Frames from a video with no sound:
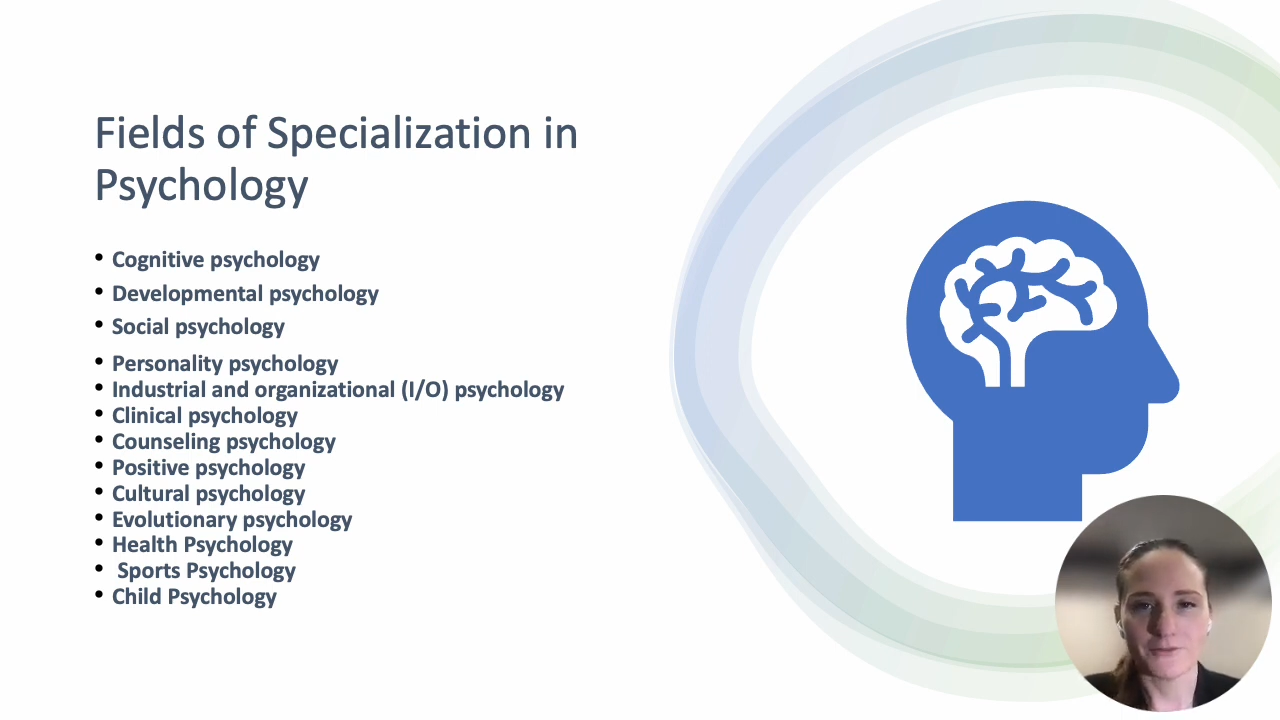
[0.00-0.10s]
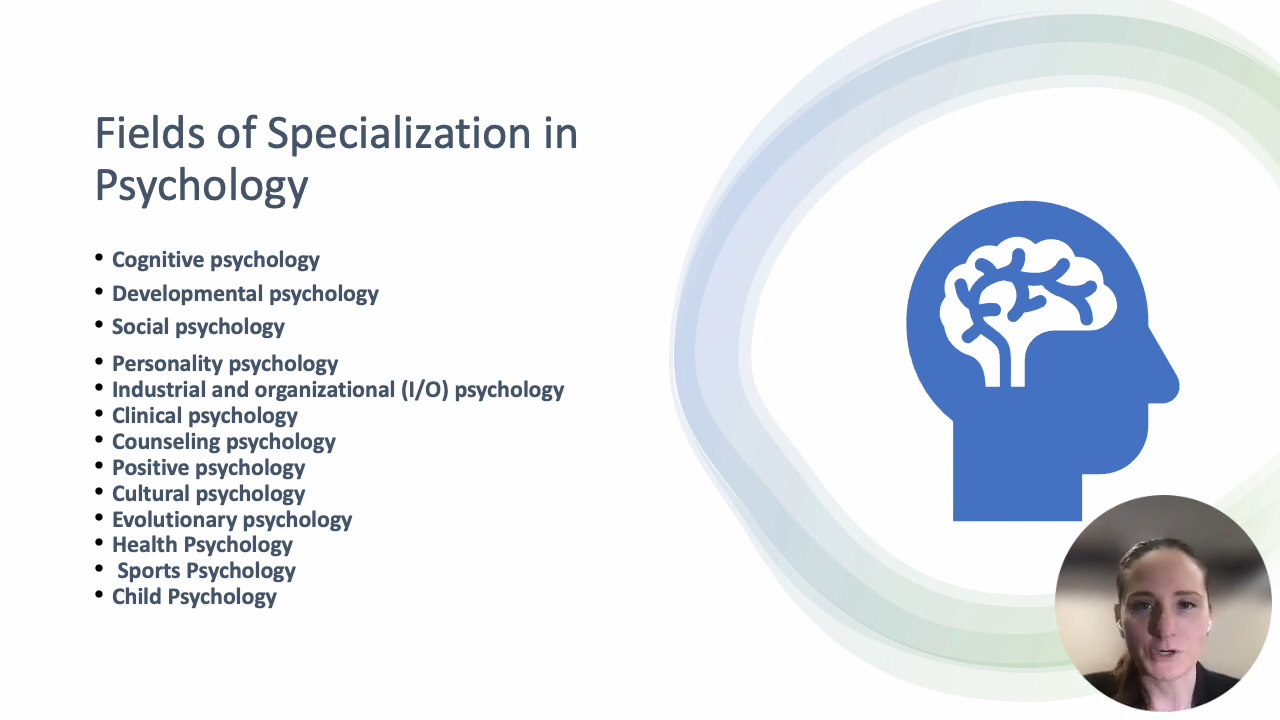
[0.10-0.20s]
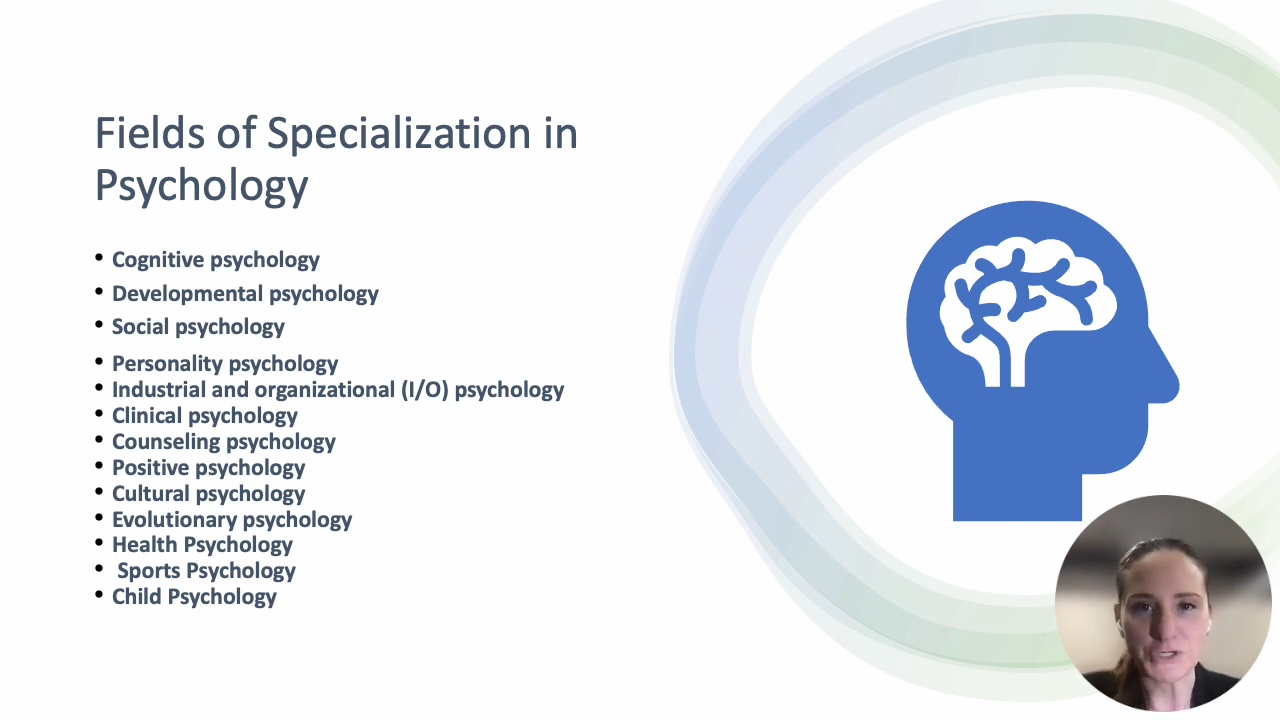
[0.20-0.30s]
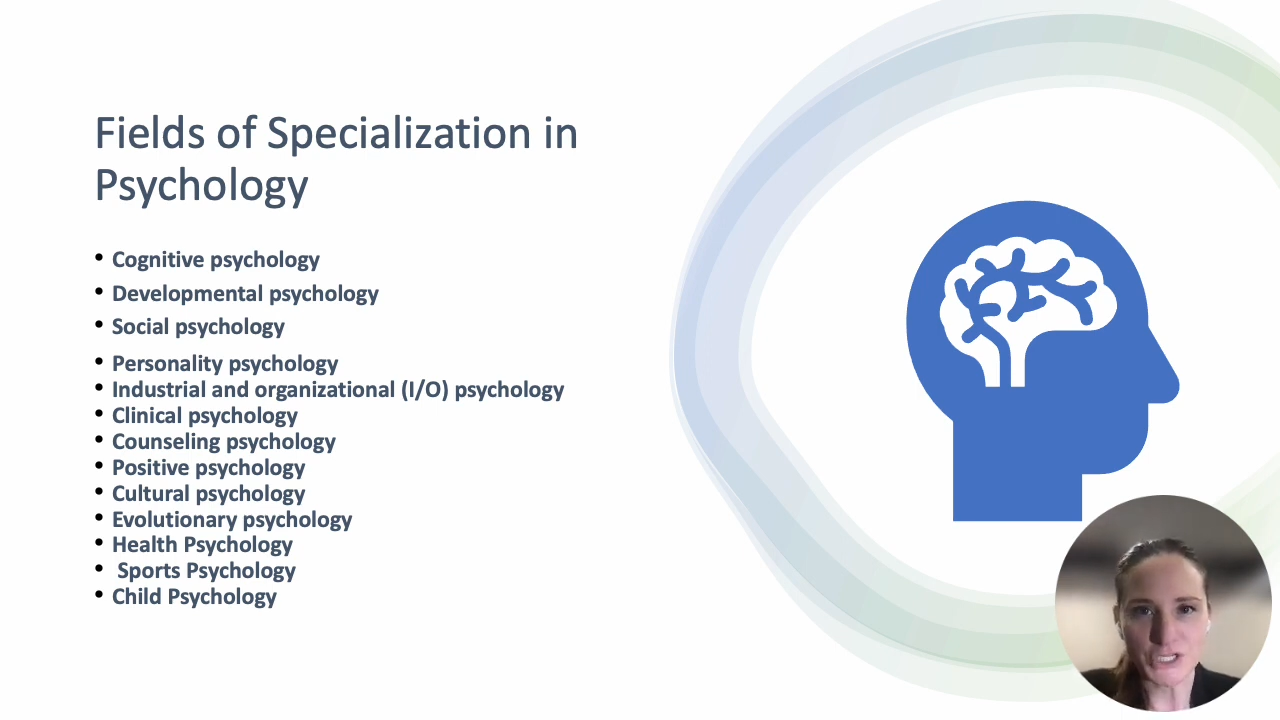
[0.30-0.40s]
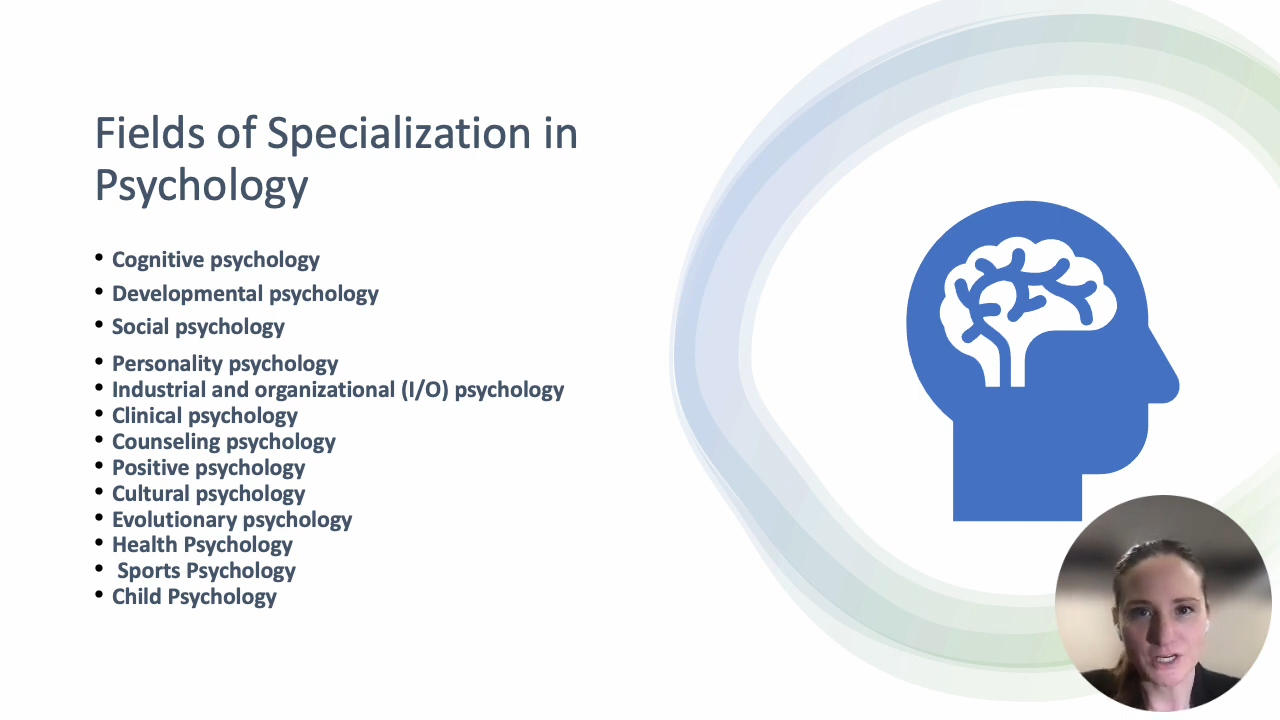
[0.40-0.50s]

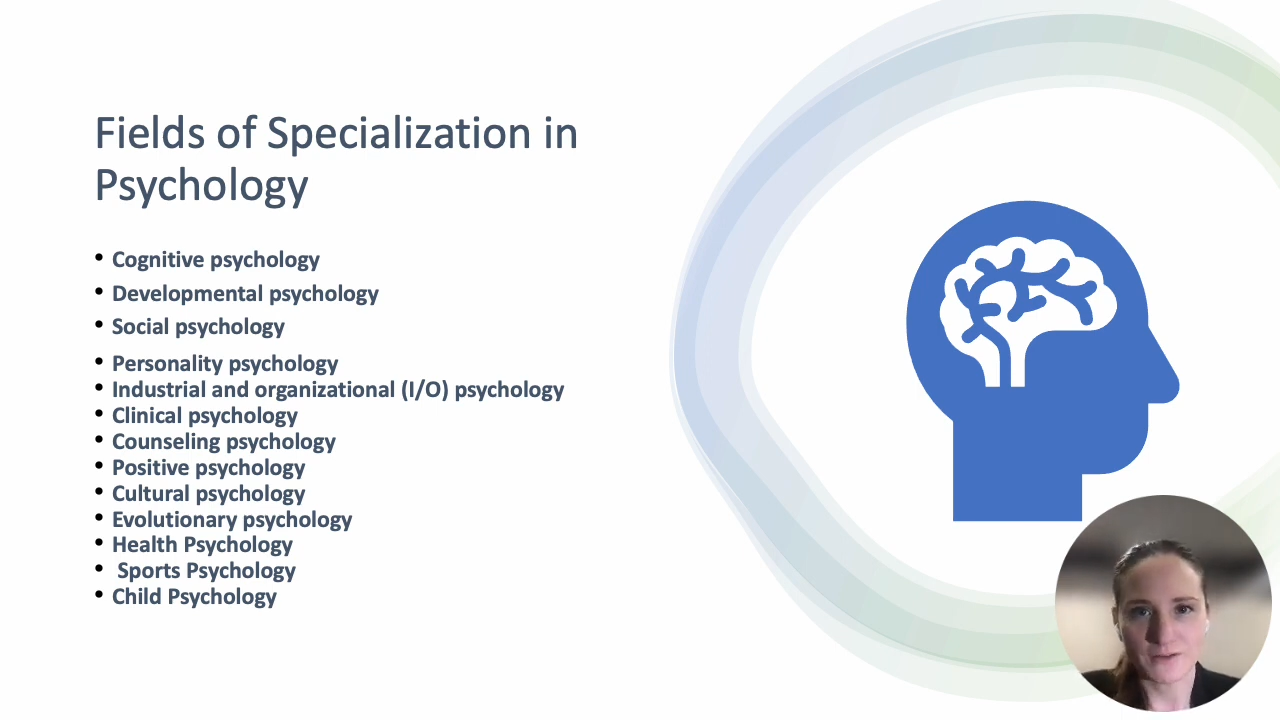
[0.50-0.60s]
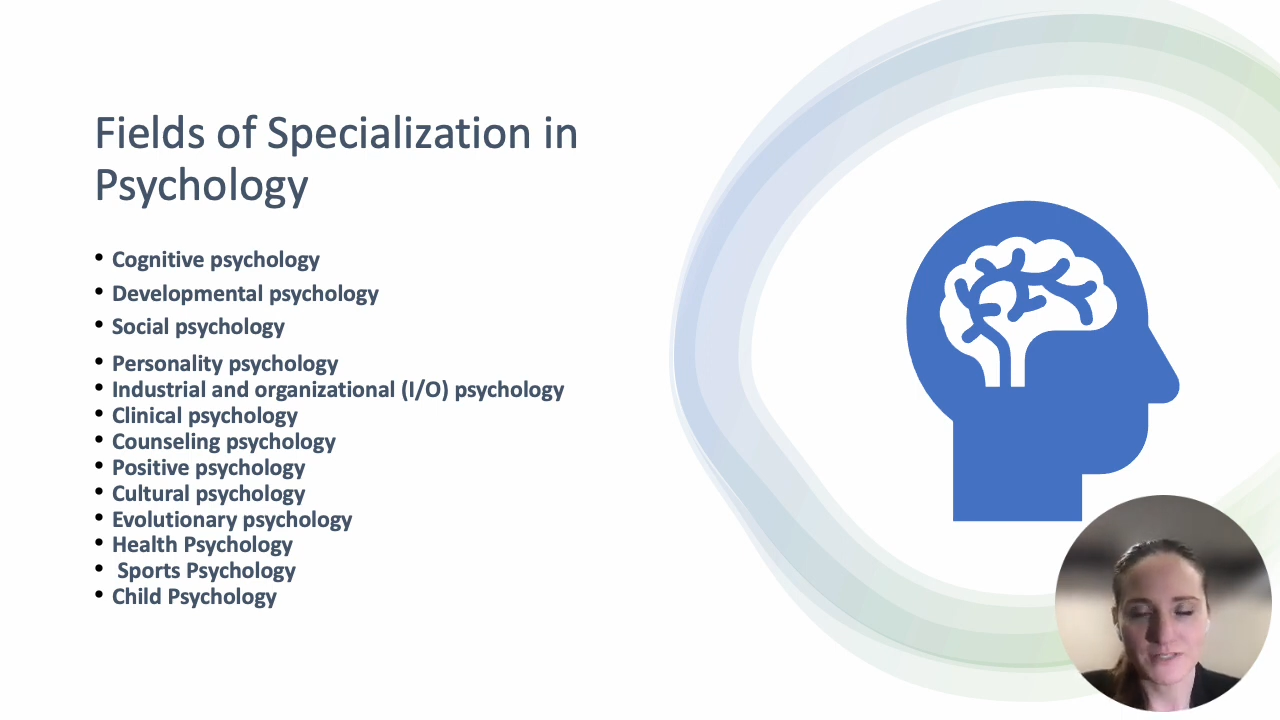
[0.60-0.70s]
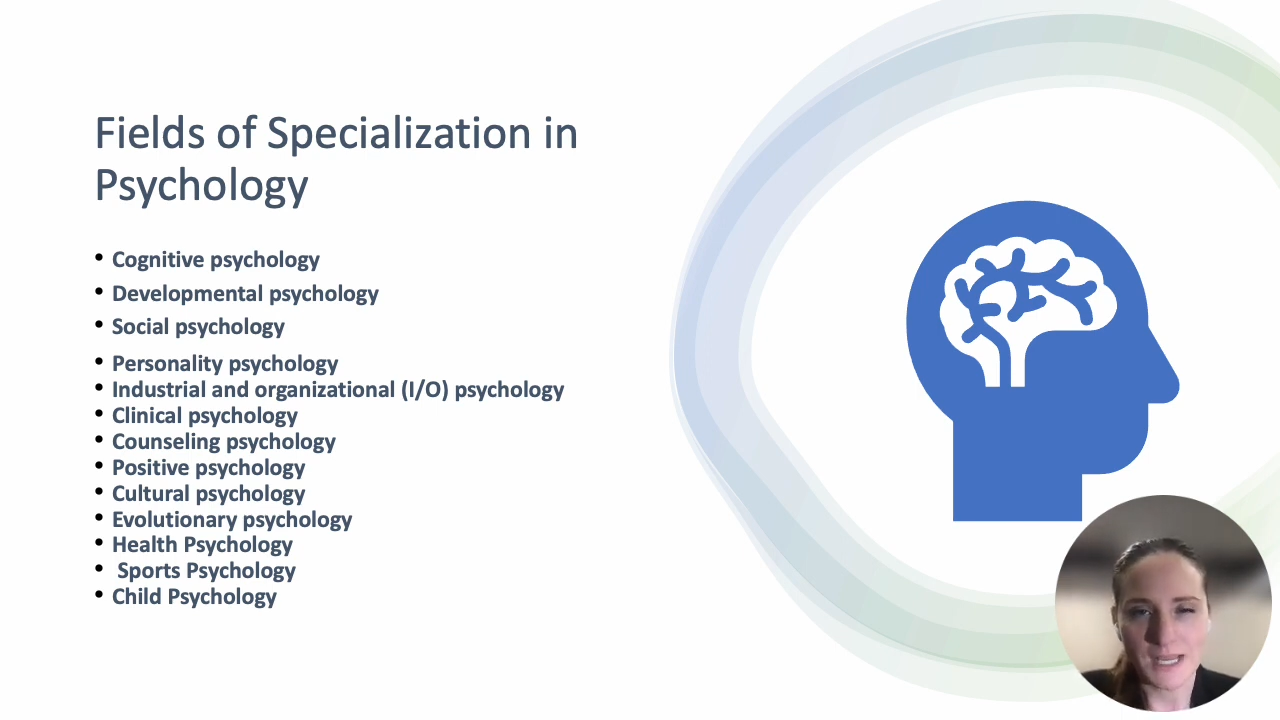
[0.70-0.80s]
version of